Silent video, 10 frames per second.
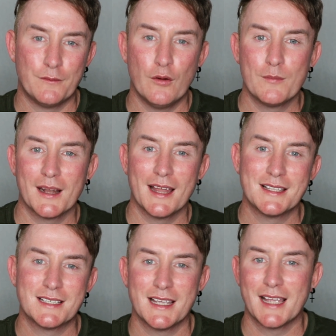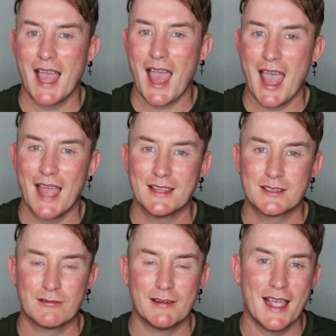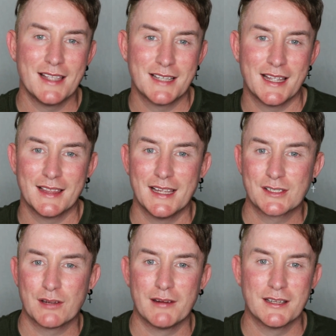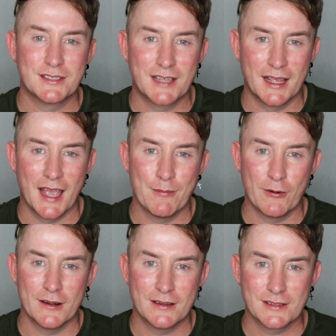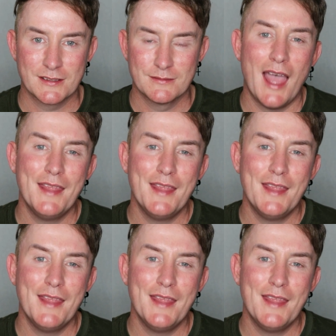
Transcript: formulating and creating these Korean skincare products,